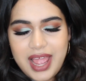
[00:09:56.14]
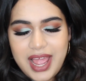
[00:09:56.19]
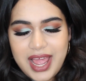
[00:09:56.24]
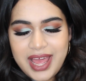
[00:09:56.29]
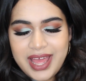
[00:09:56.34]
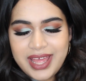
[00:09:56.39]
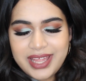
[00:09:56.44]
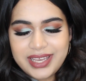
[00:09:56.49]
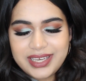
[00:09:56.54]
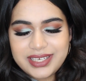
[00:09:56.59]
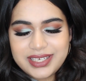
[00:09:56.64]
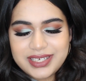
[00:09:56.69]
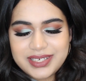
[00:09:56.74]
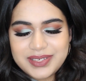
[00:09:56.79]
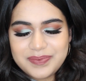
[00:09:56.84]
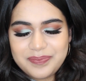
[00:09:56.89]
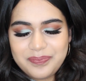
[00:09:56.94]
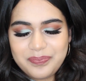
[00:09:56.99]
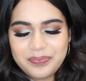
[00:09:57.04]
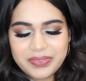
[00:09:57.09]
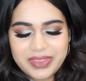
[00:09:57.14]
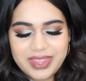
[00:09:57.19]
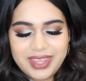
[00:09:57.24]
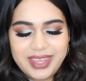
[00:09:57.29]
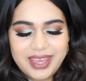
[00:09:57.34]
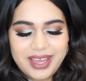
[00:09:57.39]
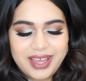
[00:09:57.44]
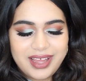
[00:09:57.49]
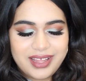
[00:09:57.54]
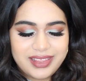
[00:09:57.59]
And
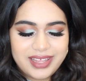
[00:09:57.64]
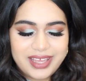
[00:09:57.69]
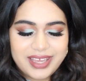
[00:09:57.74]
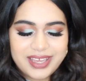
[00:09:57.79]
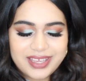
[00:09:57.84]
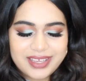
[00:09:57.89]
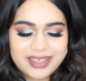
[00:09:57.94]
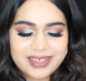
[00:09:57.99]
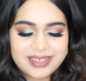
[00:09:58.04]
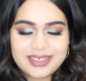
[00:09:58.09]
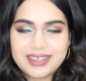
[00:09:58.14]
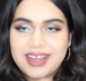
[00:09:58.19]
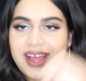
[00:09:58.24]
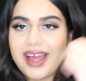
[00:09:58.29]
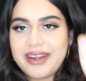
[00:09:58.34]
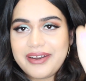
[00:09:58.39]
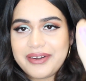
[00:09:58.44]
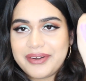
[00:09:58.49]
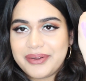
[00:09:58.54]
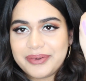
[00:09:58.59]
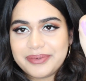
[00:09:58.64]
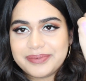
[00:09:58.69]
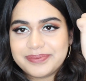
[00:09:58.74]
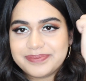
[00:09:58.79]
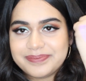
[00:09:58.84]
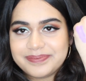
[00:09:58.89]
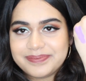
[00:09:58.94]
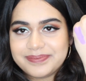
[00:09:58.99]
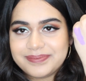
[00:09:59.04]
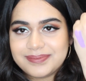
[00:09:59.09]
yeah, like, I don't know.
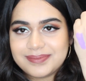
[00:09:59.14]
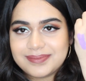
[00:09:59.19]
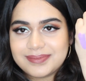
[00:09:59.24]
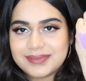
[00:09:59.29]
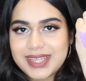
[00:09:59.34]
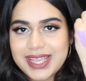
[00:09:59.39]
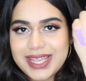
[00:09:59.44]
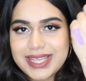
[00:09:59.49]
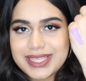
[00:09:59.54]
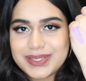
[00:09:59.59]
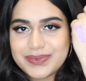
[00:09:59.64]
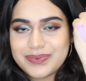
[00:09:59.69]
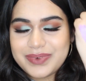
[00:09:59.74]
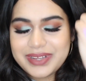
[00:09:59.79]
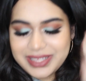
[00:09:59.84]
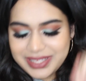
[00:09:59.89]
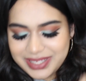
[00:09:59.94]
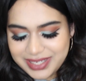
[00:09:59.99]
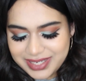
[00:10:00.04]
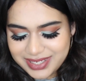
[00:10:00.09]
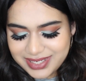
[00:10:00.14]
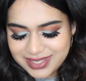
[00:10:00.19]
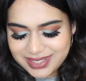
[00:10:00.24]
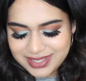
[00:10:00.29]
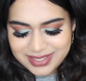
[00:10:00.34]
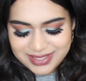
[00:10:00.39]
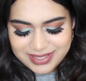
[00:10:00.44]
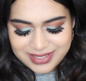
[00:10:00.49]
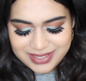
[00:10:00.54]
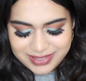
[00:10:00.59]
It's really,
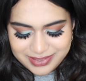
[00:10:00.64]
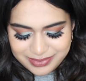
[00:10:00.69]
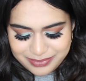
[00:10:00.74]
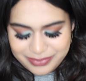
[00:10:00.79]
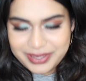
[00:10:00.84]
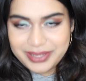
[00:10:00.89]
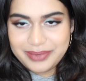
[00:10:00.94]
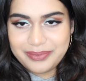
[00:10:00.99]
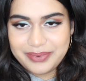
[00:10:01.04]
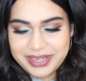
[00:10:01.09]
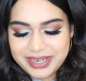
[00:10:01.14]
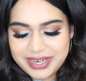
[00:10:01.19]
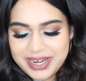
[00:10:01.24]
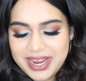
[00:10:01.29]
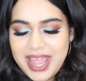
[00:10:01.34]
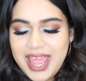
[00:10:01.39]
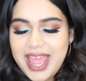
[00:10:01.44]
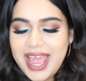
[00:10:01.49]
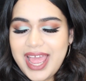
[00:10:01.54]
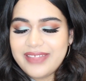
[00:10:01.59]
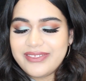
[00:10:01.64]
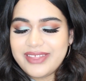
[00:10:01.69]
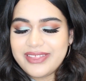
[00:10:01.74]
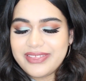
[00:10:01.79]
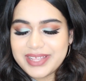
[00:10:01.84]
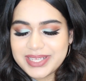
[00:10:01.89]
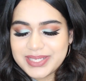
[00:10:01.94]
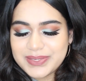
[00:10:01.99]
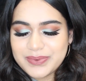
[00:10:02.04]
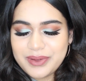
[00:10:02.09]
really weird. And
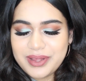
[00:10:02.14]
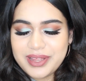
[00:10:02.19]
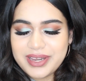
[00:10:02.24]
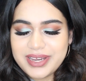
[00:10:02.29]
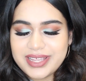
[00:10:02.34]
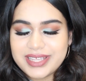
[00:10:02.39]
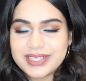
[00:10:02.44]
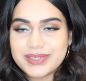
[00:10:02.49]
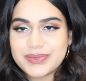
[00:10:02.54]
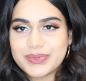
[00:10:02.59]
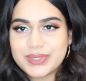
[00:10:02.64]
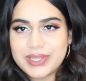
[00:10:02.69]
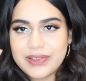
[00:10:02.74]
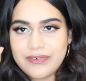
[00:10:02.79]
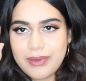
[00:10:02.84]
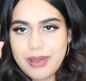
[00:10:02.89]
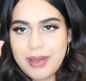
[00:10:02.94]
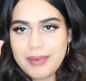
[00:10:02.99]
then this one is also for